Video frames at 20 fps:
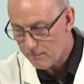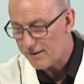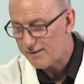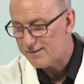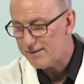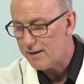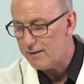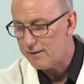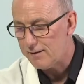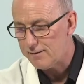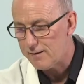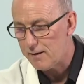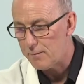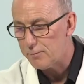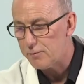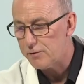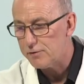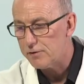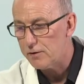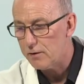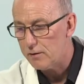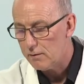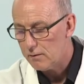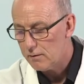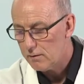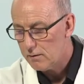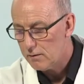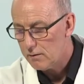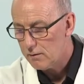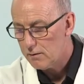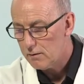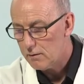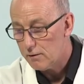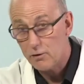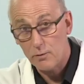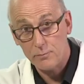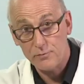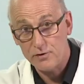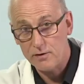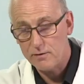maintaining temperature
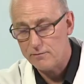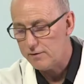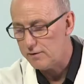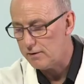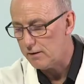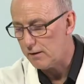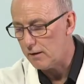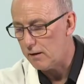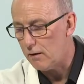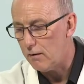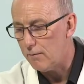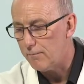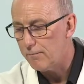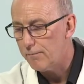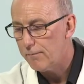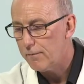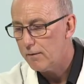and observing the clot.